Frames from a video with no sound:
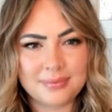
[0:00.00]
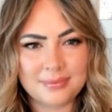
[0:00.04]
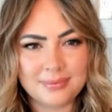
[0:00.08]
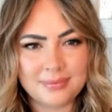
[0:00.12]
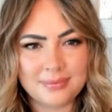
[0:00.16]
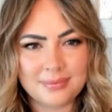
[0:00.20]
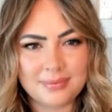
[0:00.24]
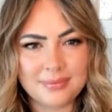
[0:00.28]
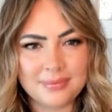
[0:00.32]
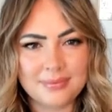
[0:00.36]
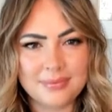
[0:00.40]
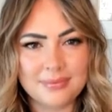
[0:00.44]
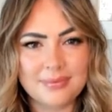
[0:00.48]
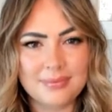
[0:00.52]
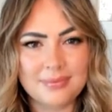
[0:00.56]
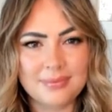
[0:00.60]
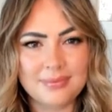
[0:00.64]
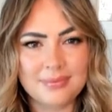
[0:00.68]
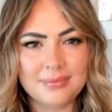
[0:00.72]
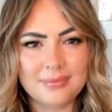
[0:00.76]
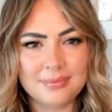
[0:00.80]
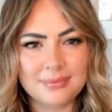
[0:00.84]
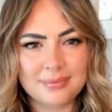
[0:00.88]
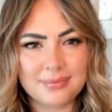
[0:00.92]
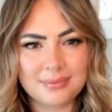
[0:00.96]

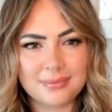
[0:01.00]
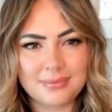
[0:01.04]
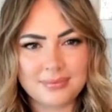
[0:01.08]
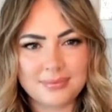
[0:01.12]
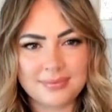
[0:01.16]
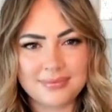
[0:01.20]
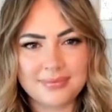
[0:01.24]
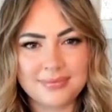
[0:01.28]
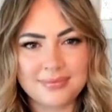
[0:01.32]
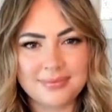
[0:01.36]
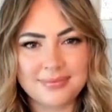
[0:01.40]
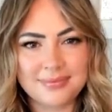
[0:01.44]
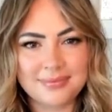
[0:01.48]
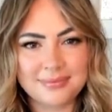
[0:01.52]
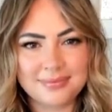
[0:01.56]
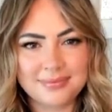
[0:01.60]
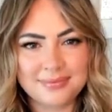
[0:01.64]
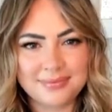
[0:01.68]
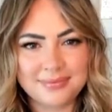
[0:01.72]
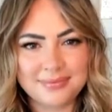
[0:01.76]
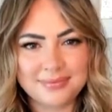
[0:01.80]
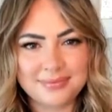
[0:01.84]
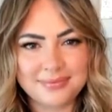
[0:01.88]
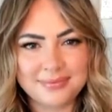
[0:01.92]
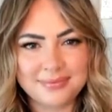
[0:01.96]

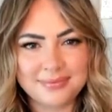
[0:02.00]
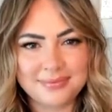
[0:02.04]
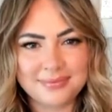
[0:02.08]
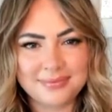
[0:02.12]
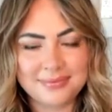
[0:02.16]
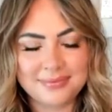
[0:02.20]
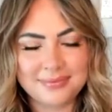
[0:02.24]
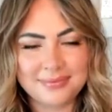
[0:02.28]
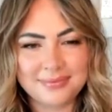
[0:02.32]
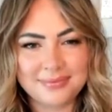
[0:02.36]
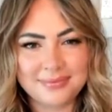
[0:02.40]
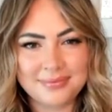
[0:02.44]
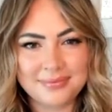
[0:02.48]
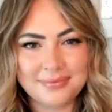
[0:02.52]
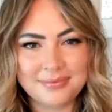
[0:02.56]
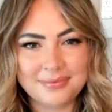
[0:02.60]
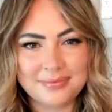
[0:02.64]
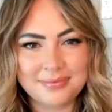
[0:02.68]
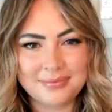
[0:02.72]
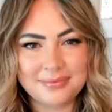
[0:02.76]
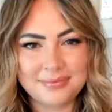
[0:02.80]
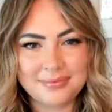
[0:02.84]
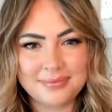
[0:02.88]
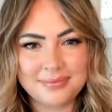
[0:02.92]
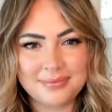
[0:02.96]

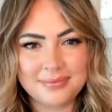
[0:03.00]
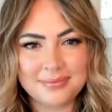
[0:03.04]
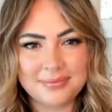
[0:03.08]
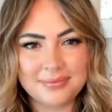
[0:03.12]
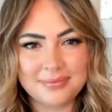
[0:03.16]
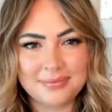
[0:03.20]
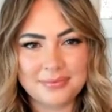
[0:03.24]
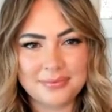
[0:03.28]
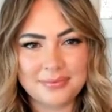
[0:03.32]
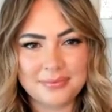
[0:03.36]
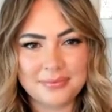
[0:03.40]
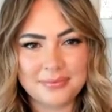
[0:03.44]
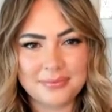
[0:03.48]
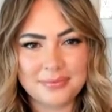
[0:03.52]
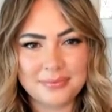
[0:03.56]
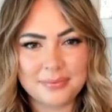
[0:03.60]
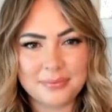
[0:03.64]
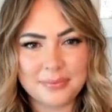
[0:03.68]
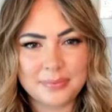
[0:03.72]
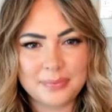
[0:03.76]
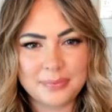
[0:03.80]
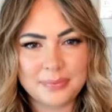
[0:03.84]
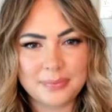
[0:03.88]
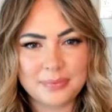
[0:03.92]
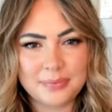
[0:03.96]

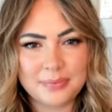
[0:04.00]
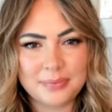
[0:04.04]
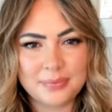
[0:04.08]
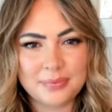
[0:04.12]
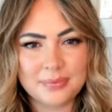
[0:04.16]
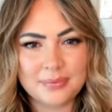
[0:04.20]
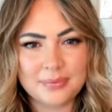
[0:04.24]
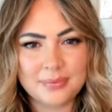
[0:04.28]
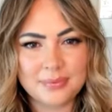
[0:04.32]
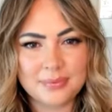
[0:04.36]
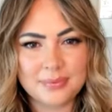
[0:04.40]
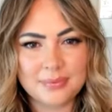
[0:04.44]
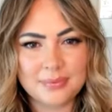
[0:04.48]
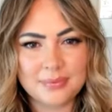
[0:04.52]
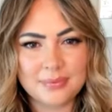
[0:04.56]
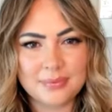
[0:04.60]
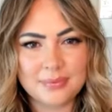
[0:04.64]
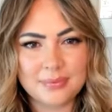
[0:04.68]
[no speech]